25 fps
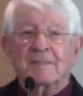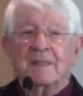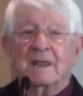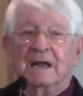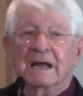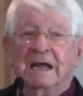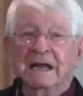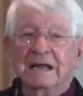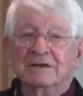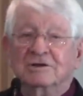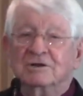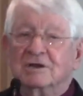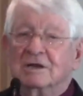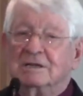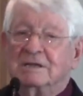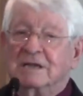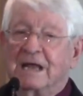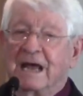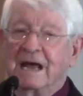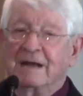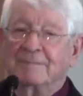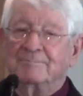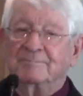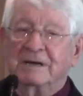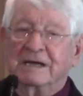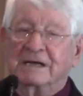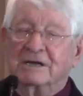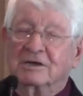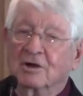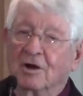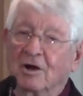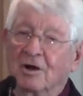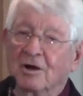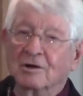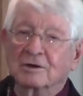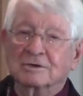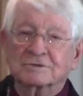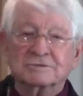He did that
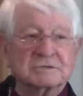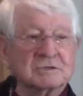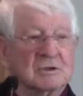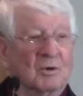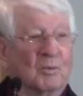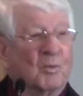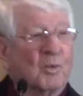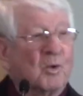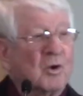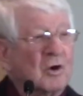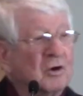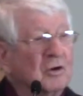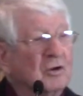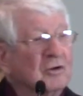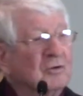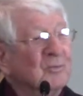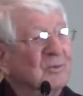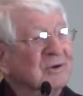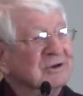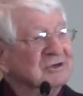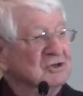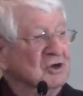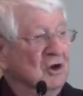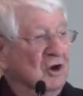because the world was